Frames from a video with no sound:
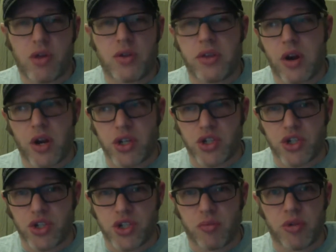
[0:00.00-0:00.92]
in there, and
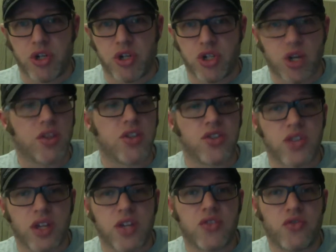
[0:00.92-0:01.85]
just zip it shut. This
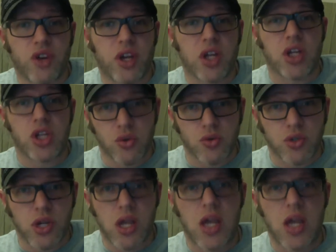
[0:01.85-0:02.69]
thing is freaking huge.